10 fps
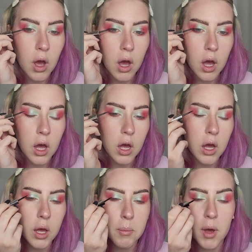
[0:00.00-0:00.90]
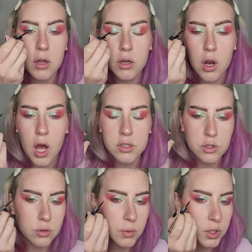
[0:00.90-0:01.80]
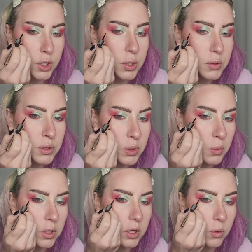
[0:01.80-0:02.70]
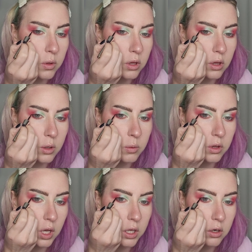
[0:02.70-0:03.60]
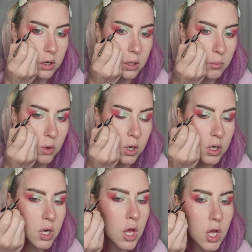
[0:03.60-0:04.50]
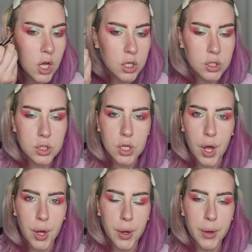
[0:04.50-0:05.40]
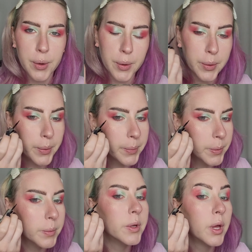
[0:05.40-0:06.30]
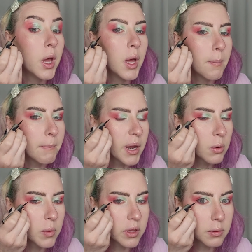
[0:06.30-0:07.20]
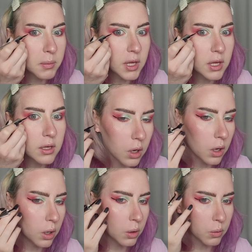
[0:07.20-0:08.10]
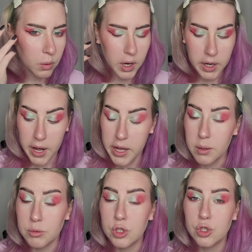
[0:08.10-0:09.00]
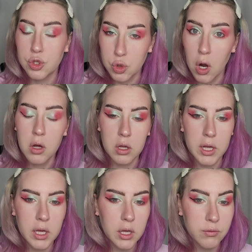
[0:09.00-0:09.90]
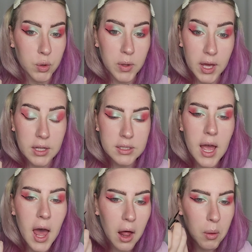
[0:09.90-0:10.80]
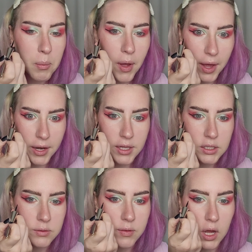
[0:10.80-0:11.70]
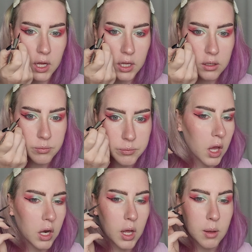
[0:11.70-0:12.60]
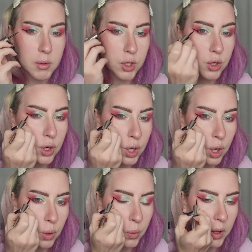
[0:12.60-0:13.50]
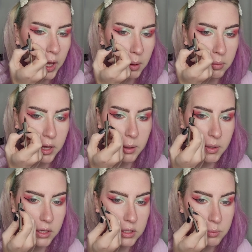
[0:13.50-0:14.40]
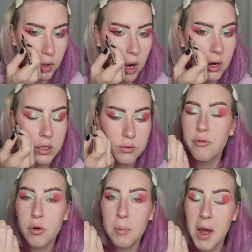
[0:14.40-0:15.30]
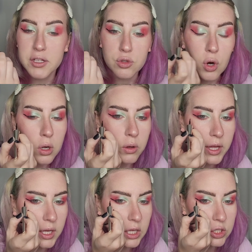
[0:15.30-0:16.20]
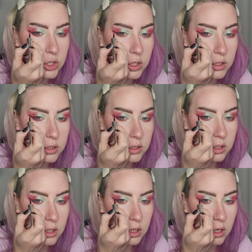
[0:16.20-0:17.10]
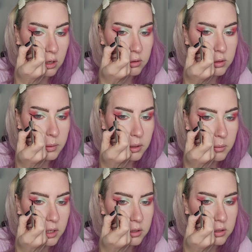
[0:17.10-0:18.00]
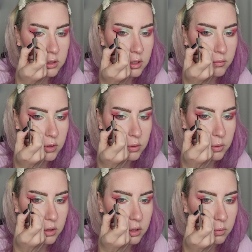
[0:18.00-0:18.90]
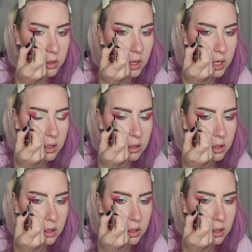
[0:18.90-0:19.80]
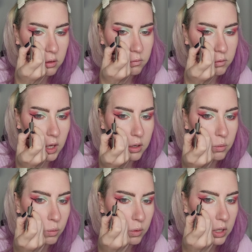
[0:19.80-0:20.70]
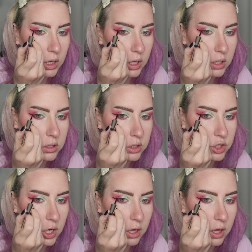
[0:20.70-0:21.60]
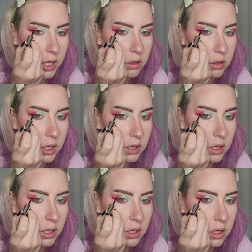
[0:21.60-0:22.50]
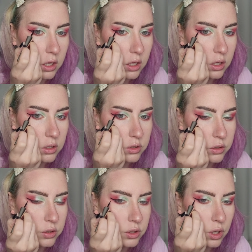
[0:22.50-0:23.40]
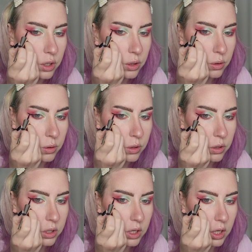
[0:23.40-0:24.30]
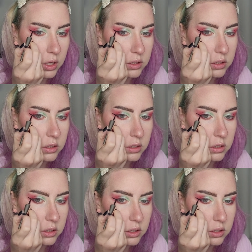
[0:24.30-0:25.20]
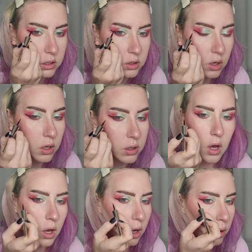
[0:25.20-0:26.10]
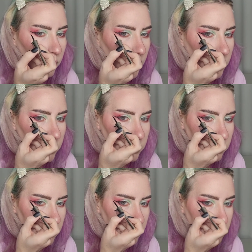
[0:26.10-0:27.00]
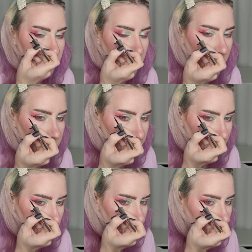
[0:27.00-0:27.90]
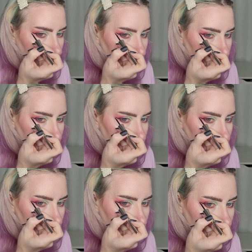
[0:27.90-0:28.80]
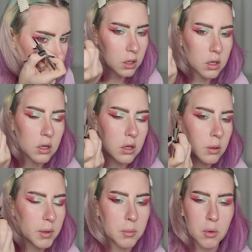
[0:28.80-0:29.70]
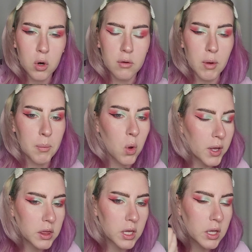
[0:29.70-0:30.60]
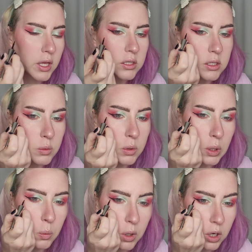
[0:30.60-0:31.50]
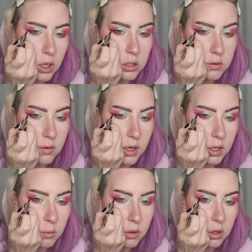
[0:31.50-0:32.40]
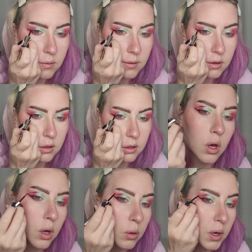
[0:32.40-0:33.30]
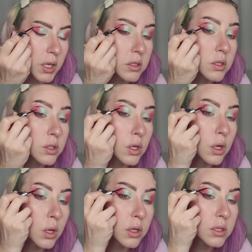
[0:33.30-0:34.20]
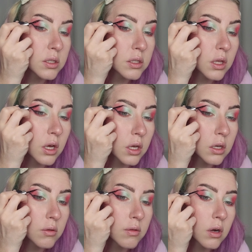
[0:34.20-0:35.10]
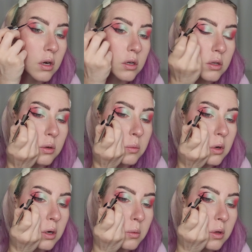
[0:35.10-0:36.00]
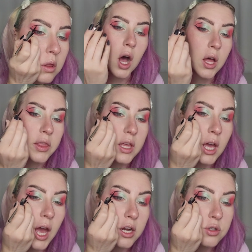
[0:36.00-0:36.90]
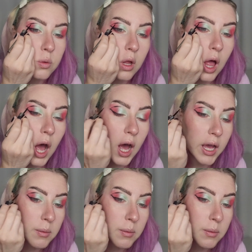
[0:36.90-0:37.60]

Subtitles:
I'm not super used to working with liquid liner anymore, so bear with me. All right, I am struggling if you can't tell, but it's fine. And I am in no way blaming this product for my struggling. It's just, you know, it's been a minute since I've worked with liquid liner. I've gotten really into gel liner lately, So yeah, this is hard. All right, this looks much better now. Let's try to get a little bit more of a point there. That didn't really work. It's fine, whatever. All right, so this is kind of hard to work with on the actual eye